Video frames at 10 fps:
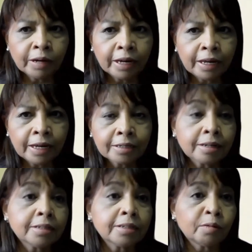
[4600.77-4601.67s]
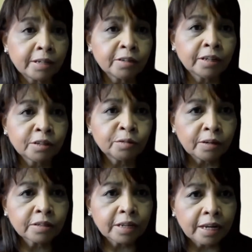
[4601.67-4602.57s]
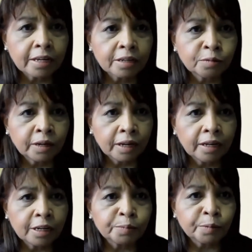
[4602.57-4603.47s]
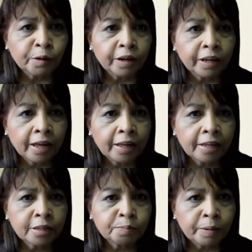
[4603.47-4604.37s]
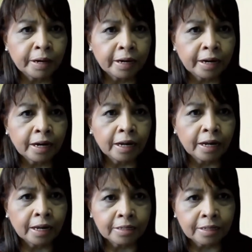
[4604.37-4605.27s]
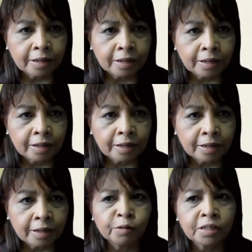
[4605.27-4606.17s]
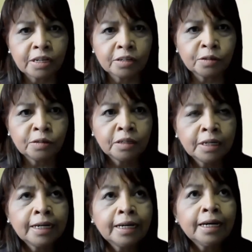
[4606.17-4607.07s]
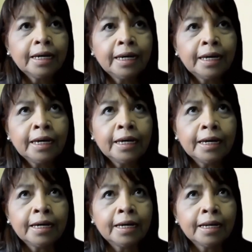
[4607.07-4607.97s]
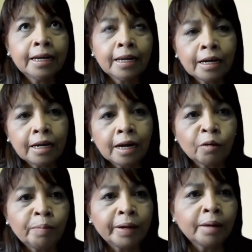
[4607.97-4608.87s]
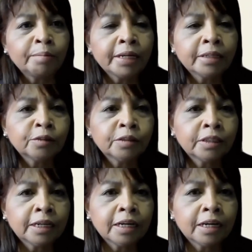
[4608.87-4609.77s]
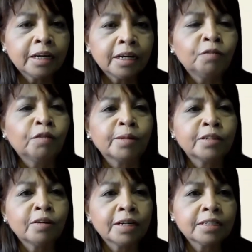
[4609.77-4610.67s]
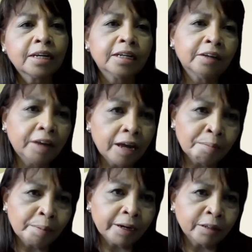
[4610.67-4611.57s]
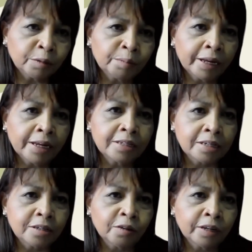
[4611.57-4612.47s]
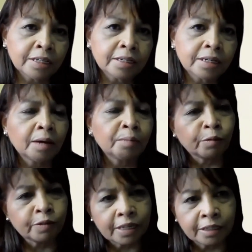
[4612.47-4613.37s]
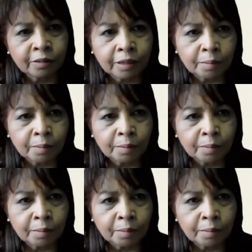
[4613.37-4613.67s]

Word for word: and ordering from uh, soil restoration, which is one of our priorities to in, in during this prog- uh, process, and accompanying strategic